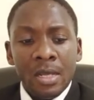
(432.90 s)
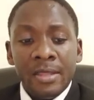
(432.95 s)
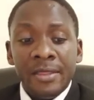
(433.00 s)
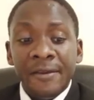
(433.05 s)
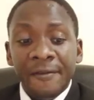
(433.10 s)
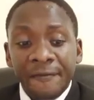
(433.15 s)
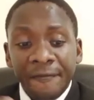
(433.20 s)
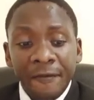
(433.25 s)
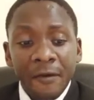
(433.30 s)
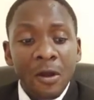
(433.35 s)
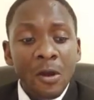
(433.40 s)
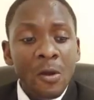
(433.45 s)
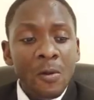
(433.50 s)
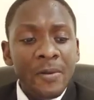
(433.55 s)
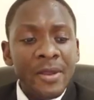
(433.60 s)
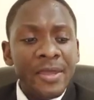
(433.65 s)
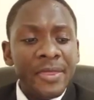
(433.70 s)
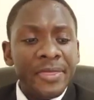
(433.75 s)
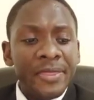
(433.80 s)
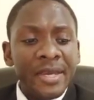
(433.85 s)
The
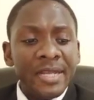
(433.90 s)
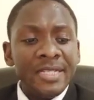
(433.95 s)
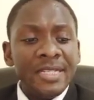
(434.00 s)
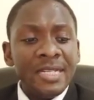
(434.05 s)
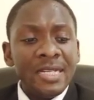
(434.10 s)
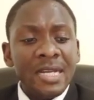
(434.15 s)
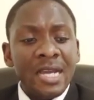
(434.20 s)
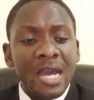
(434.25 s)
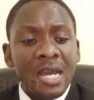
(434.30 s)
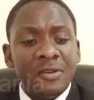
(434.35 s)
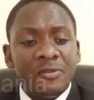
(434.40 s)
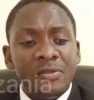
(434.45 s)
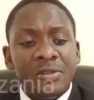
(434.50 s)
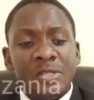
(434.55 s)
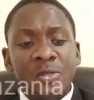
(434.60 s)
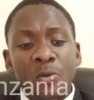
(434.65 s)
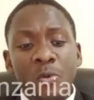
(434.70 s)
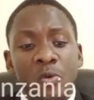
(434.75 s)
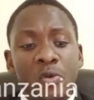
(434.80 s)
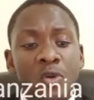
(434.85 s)
following 13
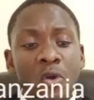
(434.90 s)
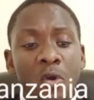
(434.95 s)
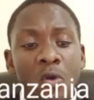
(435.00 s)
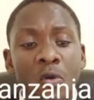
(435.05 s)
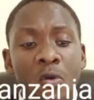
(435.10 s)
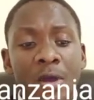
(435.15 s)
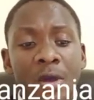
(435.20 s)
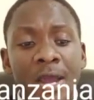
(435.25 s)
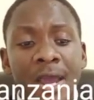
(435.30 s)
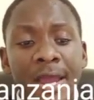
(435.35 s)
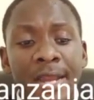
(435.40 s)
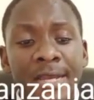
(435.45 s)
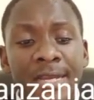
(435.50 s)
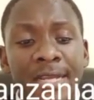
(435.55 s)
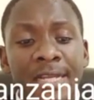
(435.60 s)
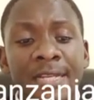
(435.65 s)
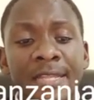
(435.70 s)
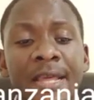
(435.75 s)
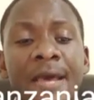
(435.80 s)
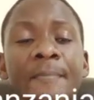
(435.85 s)
countries will no longer
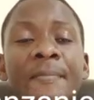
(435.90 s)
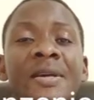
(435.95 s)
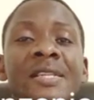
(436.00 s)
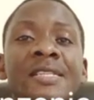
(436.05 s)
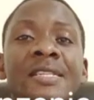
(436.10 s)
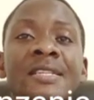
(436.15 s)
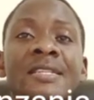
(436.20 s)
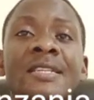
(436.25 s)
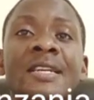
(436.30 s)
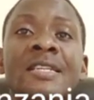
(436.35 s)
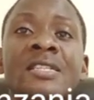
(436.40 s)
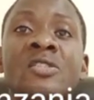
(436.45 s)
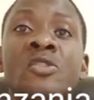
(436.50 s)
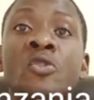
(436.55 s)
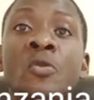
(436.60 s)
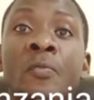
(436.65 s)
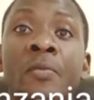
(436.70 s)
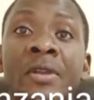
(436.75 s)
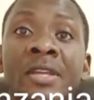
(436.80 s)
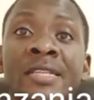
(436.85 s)
need their passengers
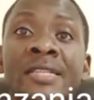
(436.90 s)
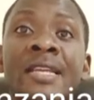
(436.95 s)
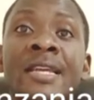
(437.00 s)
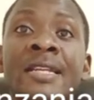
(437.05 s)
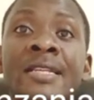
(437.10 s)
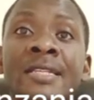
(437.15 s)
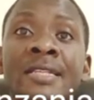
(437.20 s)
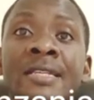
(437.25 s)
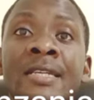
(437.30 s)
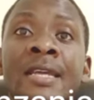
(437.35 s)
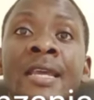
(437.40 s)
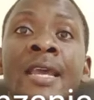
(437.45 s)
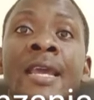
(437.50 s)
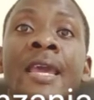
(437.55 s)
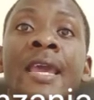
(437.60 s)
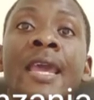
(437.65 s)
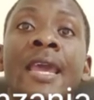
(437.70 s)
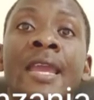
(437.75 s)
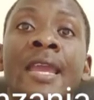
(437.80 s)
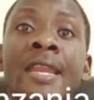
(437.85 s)
to present
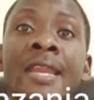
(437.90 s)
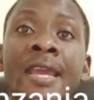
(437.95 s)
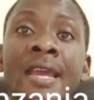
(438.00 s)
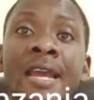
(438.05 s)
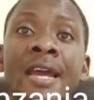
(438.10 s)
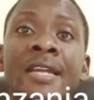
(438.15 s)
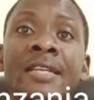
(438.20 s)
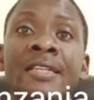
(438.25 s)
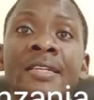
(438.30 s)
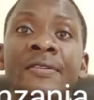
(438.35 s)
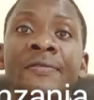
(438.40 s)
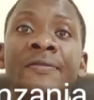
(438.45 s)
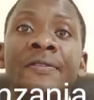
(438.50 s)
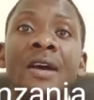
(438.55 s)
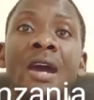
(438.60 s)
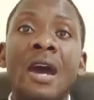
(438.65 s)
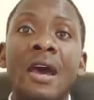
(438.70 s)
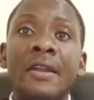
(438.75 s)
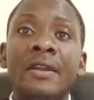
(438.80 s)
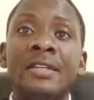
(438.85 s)
a negative
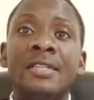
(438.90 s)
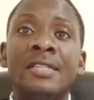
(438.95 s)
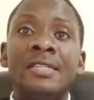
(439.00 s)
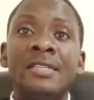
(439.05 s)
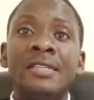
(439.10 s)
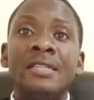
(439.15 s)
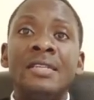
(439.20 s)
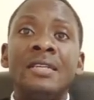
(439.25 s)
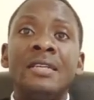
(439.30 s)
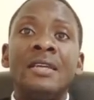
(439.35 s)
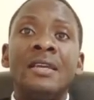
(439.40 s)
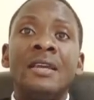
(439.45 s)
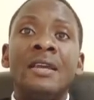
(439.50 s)
RT-PCR